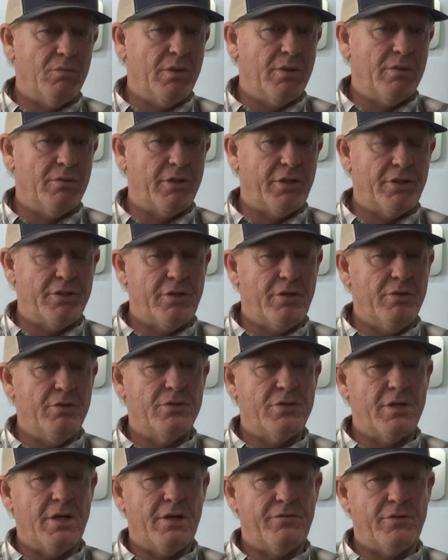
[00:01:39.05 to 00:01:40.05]
with
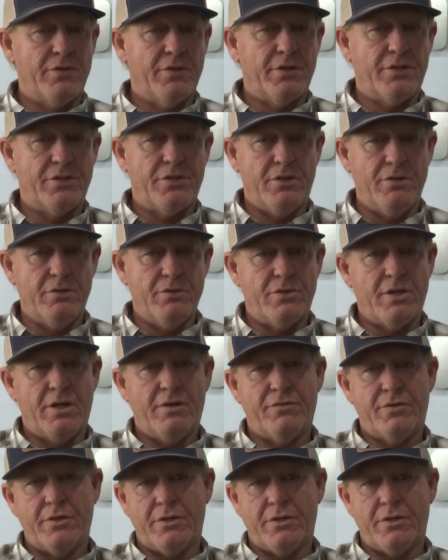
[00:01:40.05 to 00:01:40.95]
excuse after excuse after